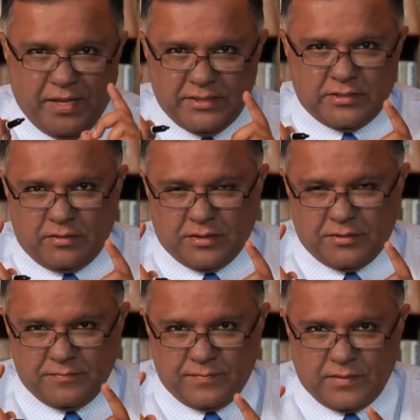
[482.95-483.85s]

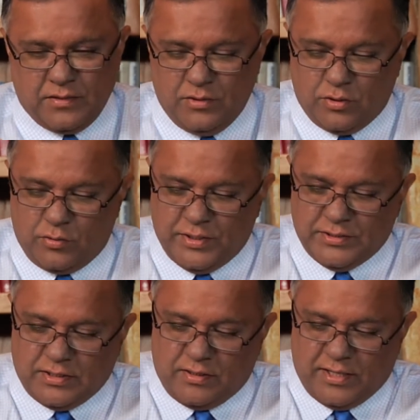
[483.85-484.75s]
mentally you're going
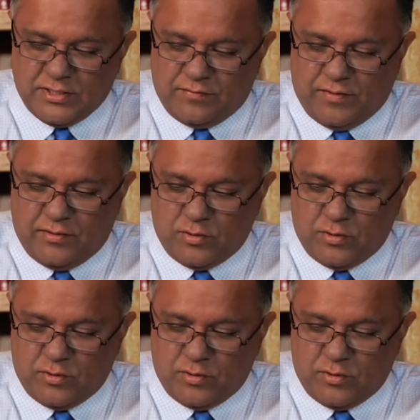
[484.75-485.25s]
to classify